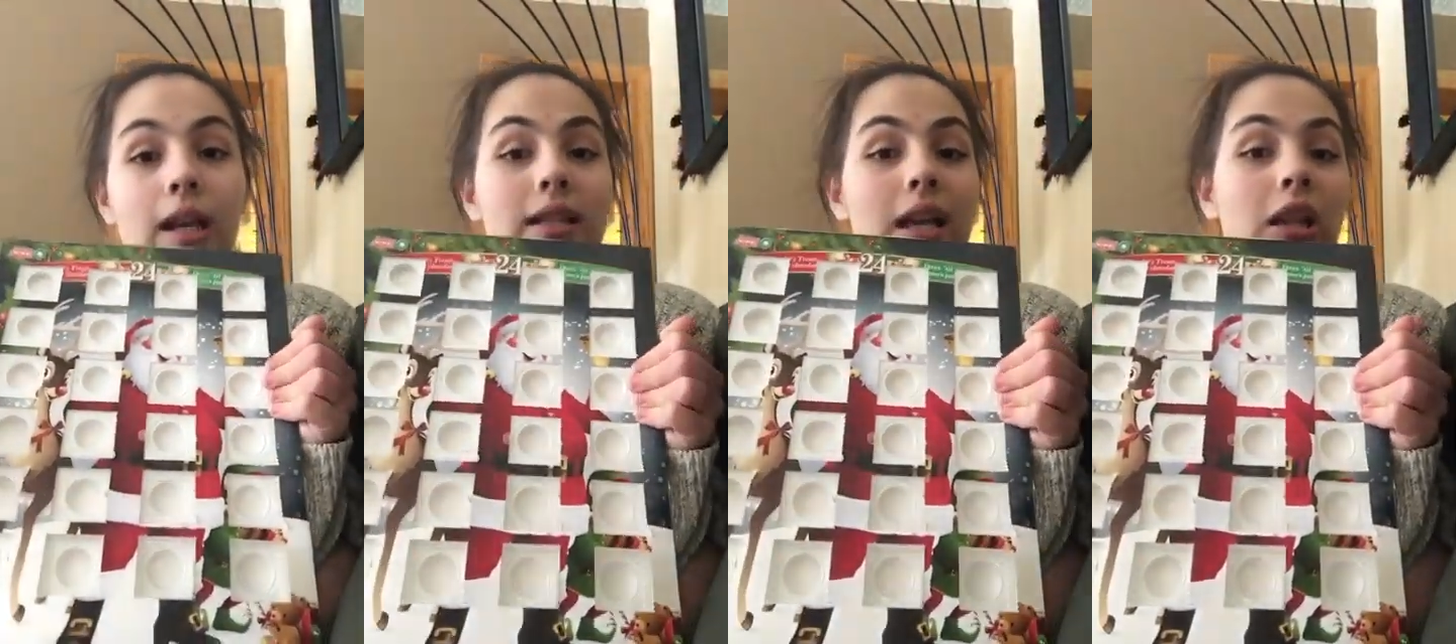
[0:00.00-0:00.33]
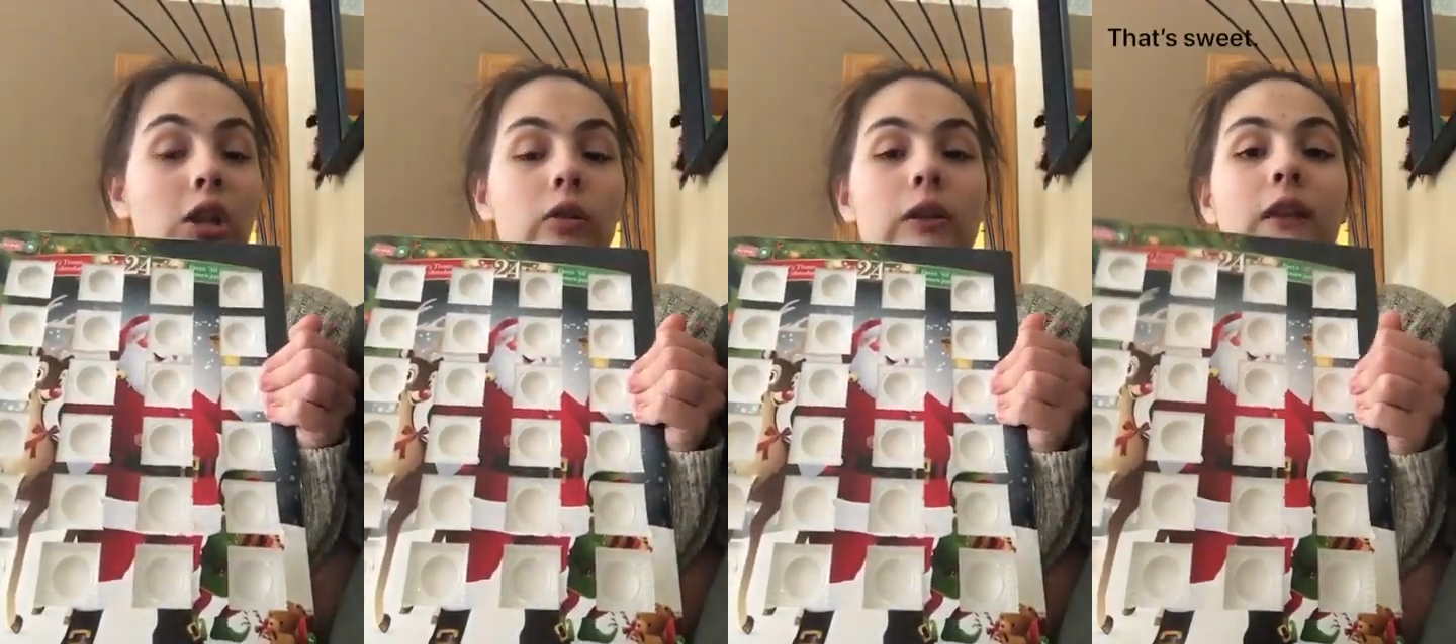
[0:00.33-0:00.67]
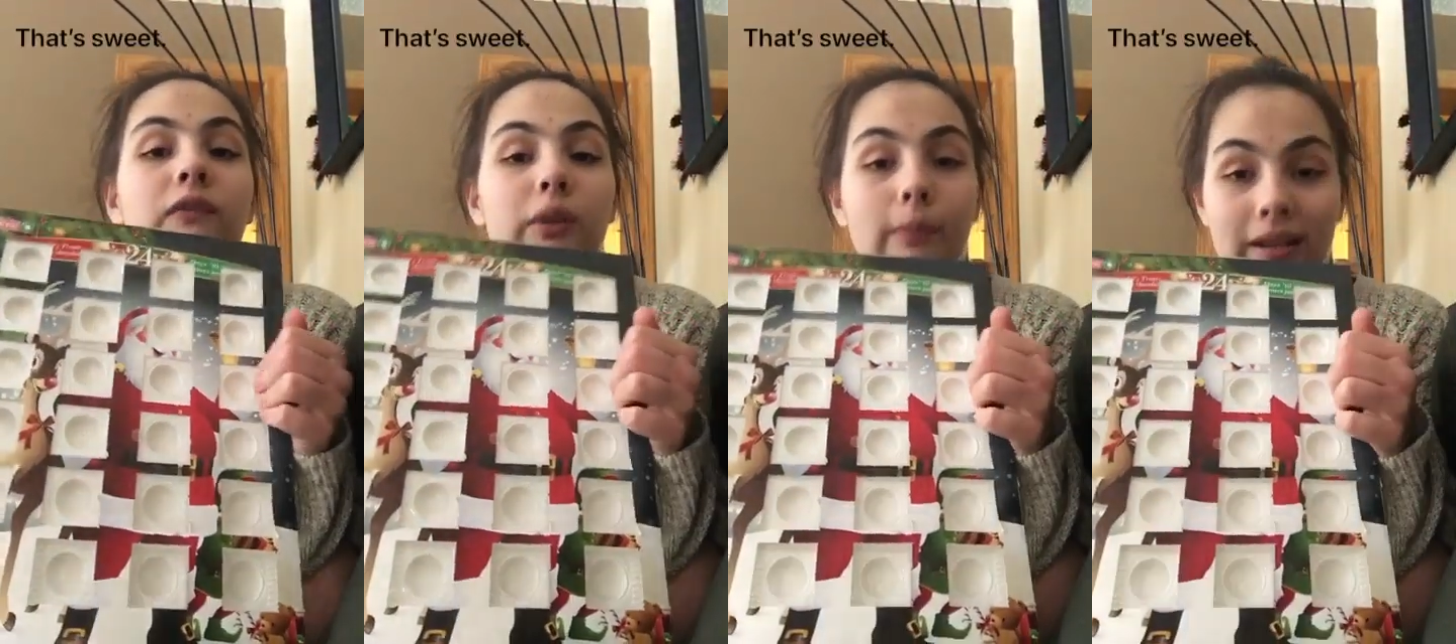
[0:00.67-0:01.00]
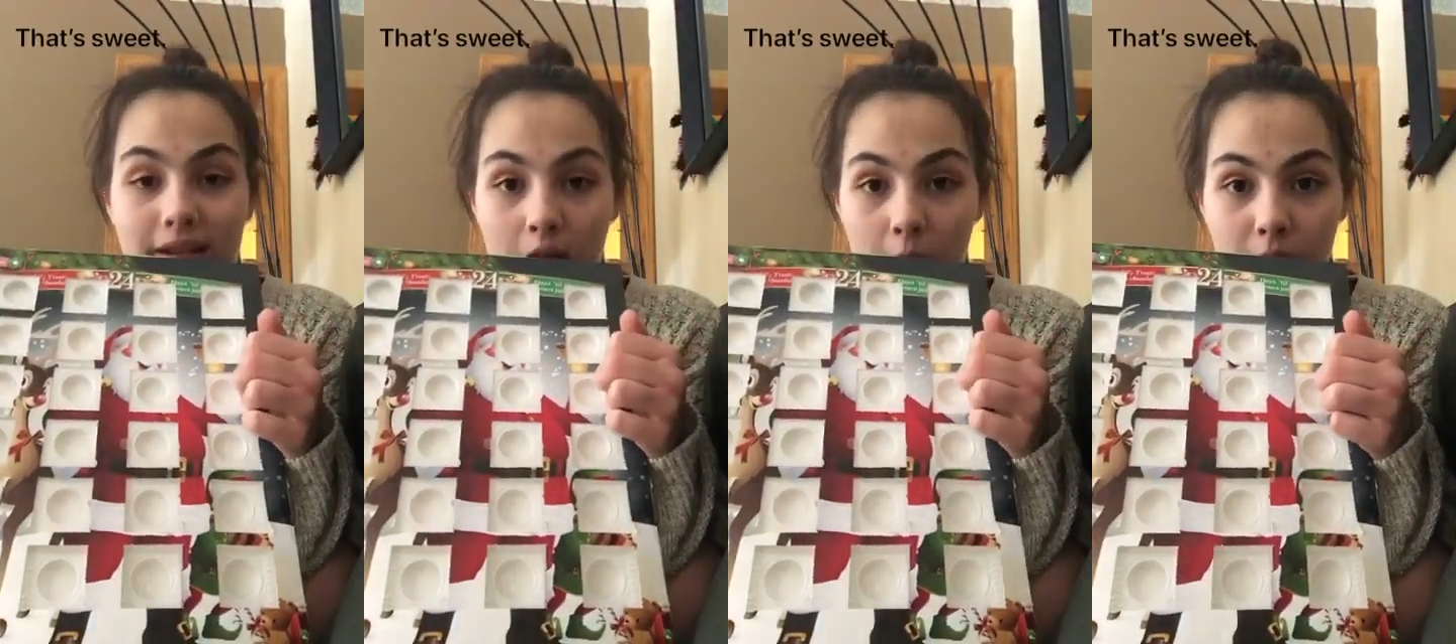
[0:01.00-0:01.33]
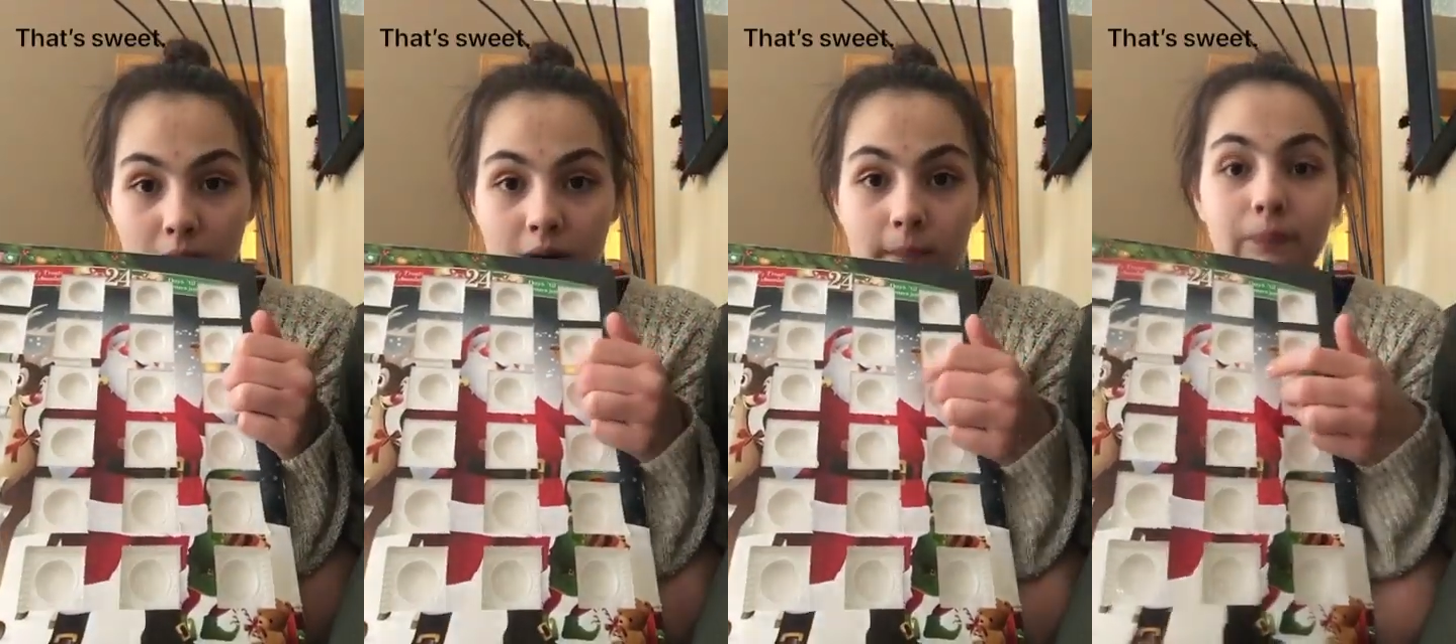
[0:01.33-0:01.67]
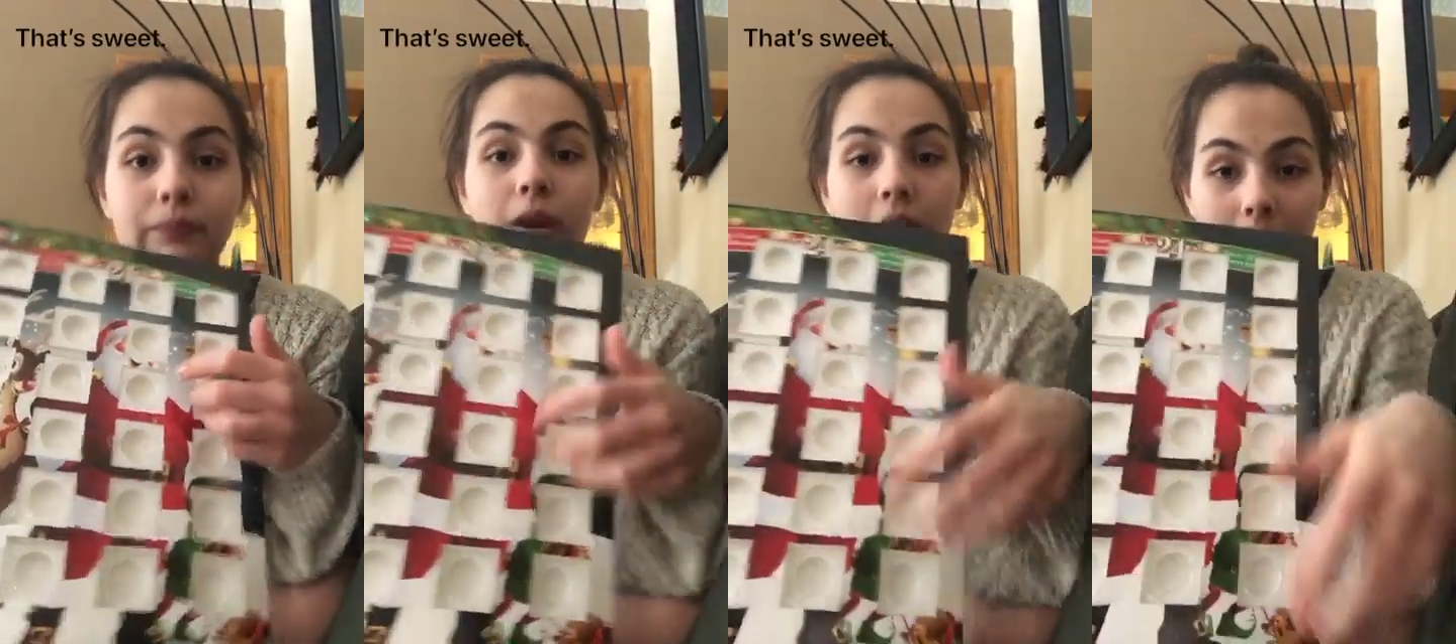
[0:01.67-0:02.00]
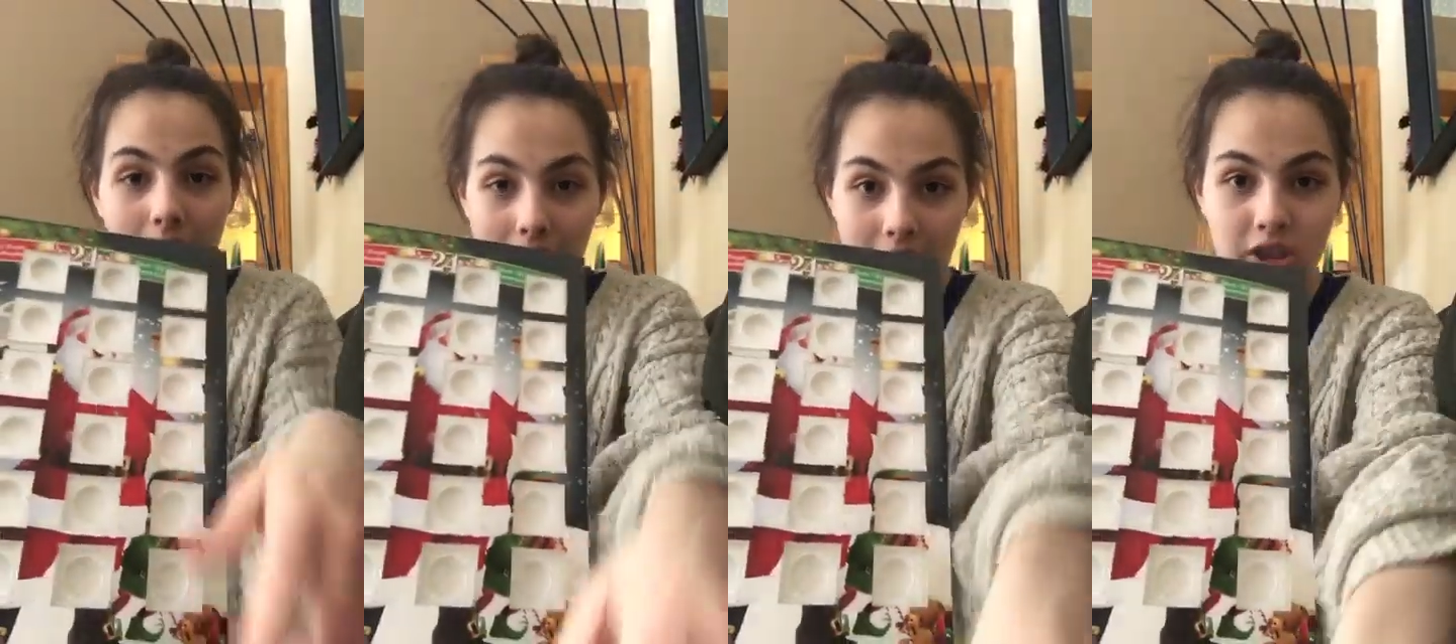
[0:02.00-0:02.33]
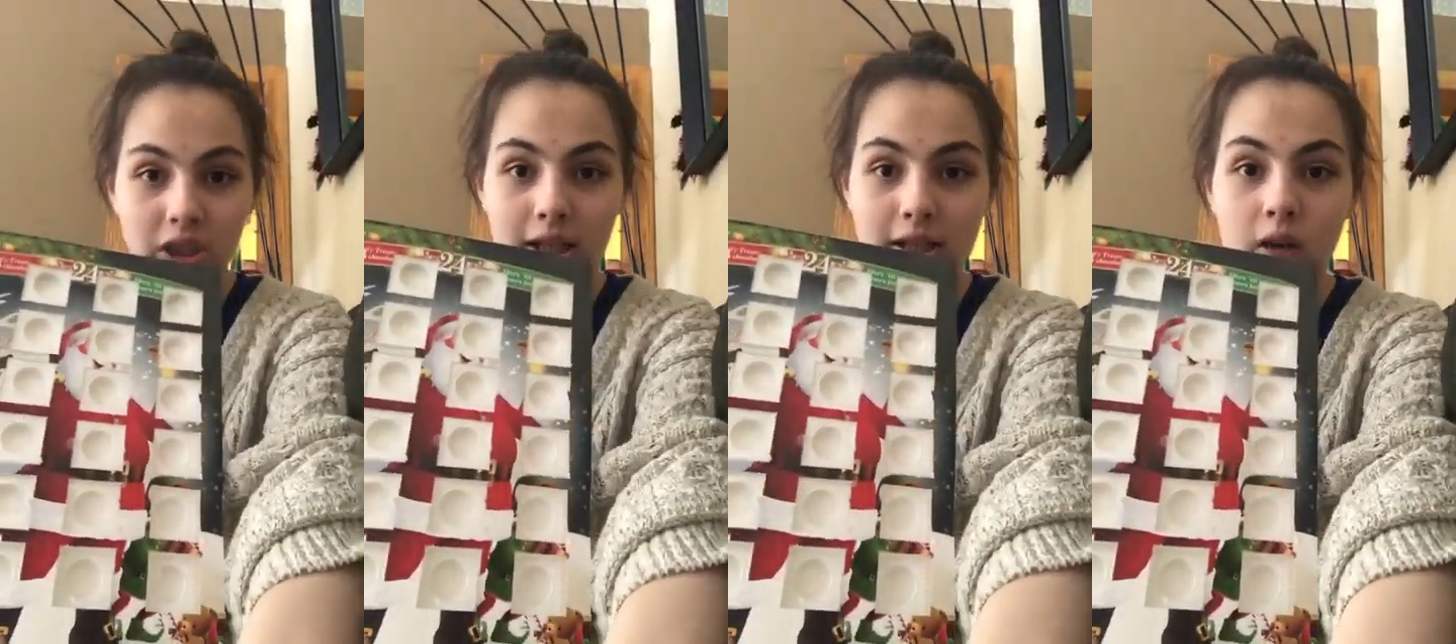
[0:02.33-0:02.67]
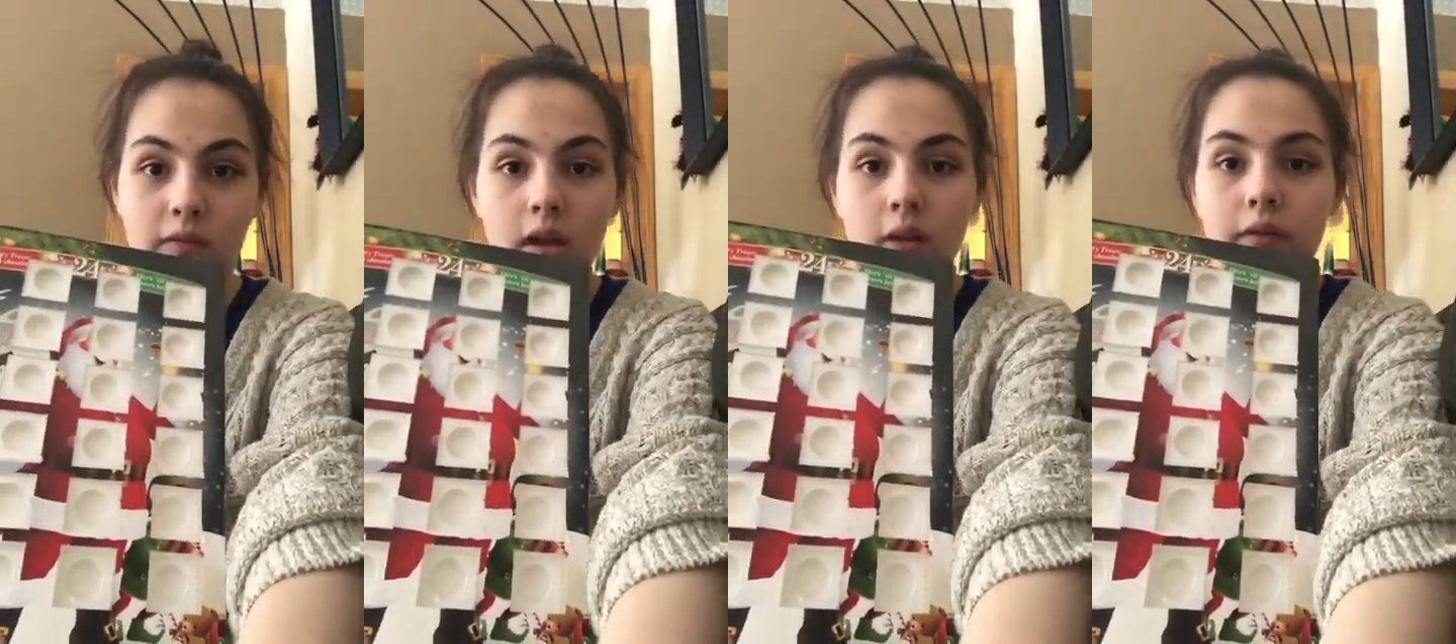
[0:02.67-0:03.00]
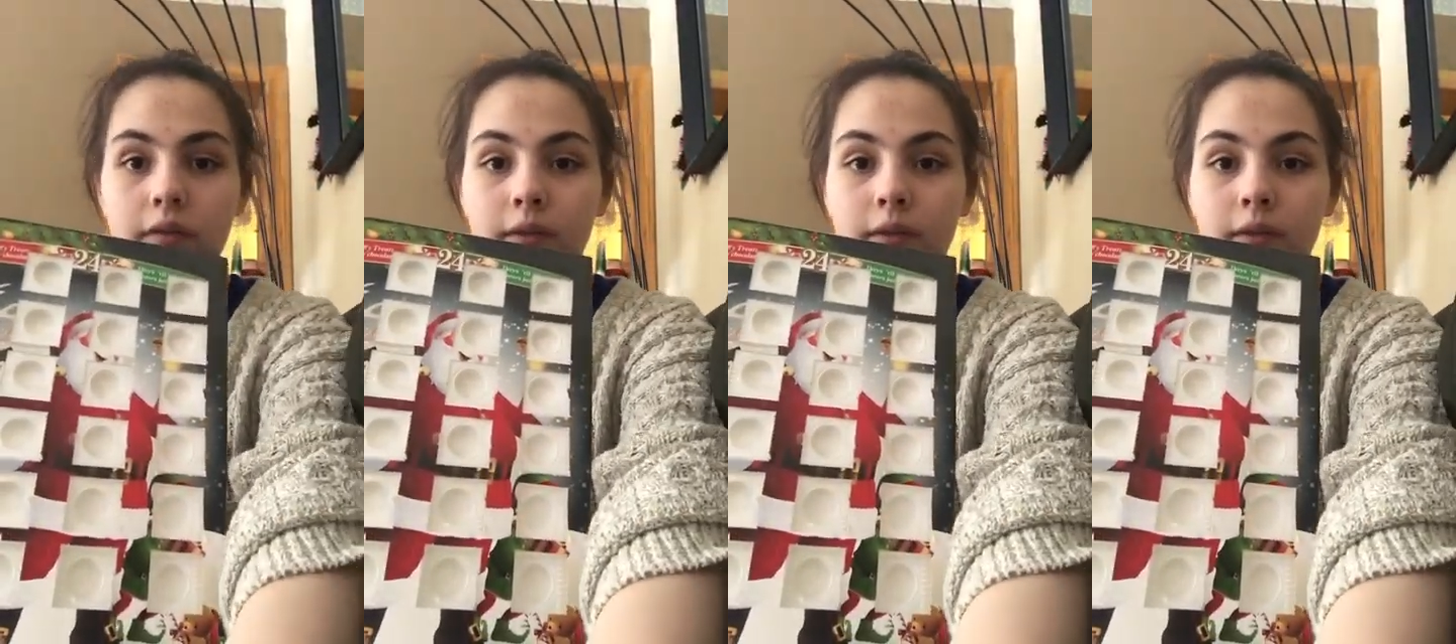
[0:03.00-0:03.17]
It's like a little gift for myself. Hashtag self-love.